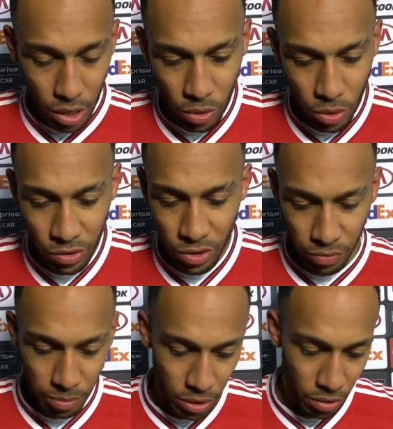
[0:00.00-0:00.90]
it was
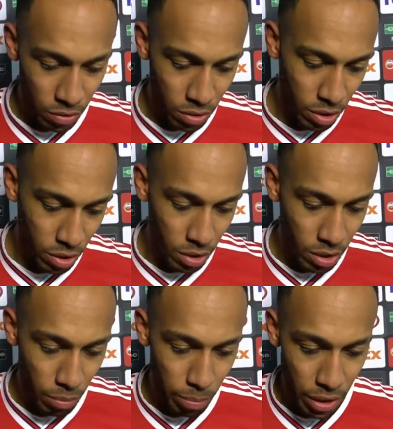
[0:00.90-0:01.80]
tough because uh,
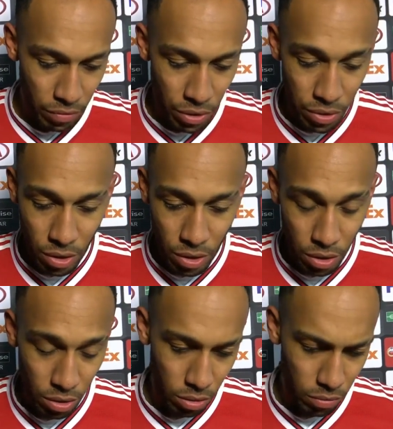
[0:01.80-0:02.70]
they play very di-
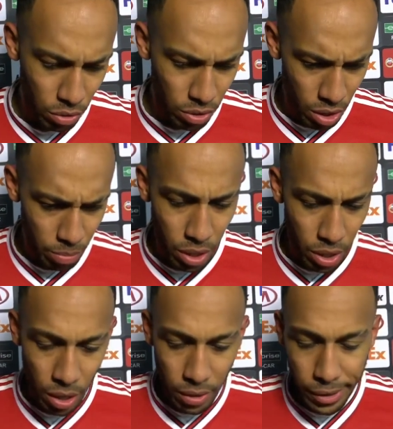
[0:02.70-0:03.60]
uh, very deep,
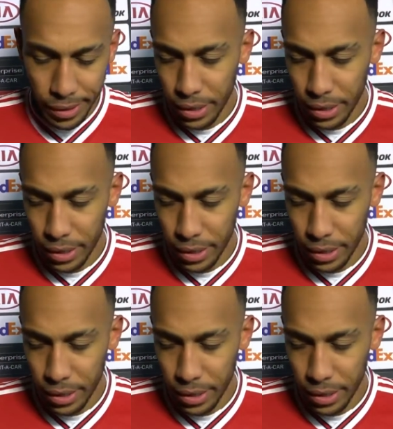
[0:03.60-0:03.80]
yeah, mm.